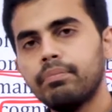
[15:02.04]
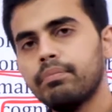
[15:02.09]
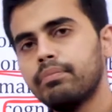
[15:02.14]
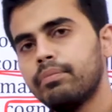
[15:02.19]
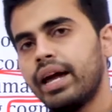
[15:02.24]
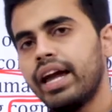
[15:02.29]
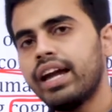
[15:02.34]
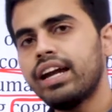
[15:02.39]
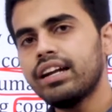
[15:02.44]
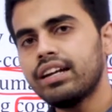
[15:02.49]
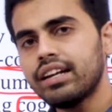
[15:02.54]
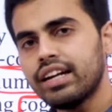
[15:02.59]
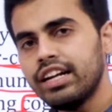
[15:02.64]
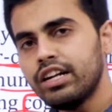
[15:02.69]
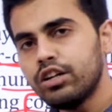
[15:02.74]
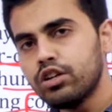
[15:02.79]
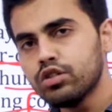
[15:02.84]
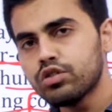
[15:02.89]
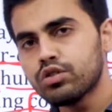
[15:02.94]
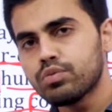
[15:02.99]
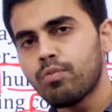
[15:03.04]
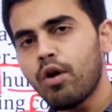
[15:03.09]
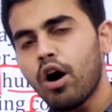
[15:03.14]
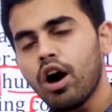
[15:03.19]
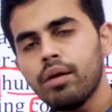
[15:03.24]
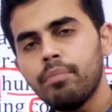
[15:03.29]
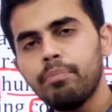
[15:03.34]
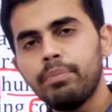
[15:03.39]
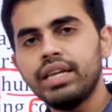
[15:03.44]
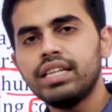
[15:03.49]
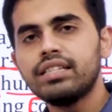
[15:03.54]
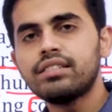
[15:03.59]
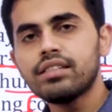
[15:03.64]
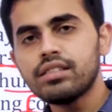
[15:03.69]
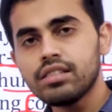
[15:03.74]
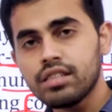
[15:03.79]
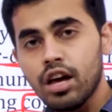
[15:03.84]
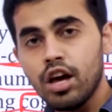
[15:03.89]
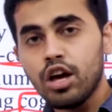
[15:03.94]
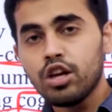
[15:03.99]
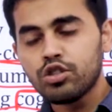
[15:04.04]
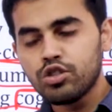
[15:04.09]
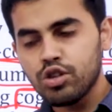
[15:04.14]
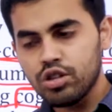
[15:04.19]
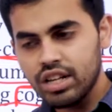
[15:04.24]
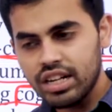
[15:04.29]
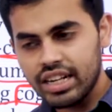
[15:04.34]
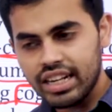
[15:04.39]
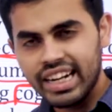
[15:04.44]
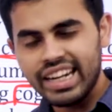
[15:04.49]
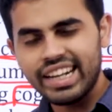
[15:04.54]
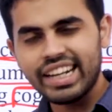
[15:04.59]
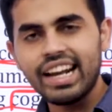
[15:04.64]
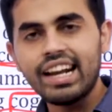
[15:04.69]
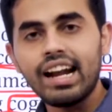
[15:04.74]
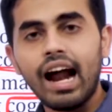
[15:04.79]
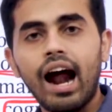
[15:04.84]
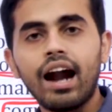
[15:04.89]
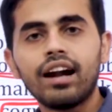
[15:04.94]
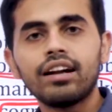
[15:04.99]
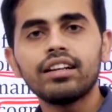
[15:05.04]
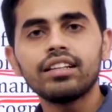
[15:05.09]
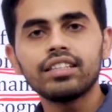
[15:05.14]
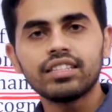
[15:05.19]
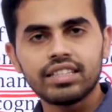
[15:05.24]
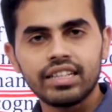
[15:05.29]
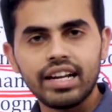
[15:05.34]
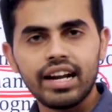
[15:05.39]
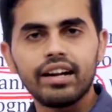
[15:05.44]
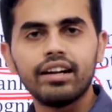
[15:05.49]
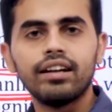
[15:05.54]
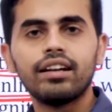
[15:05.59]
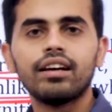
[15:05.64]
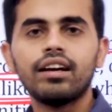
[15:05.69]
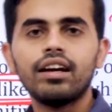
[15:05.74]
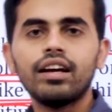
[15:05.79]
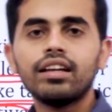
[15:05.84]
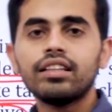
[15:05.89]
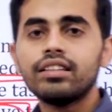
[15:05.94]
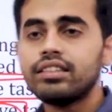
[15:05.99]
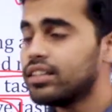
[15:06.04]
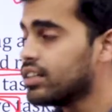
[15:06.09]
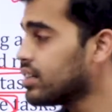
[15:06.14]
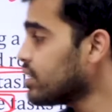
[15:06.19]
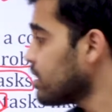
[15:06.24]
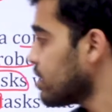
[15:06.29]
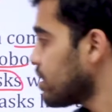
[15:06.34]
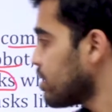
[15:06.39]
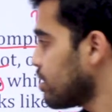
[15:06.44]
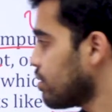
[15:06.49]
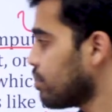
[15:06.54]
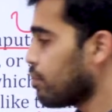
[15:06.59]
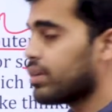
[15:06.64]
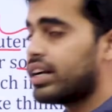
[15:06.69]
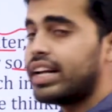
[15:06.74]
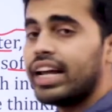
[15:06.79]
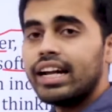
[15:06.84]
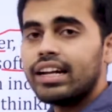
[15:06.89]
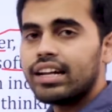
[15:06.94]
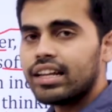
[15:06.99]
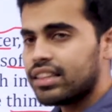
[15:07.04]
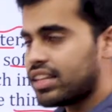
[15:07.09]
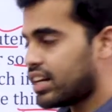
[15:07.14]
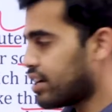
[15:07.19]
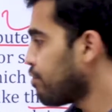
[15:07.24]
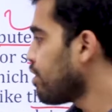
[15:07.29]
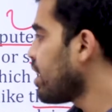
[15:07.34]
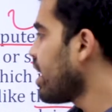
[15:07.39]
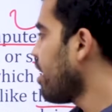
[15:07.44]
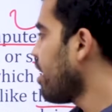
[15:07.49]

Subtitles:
make it into small pieces so that it can understand the data that we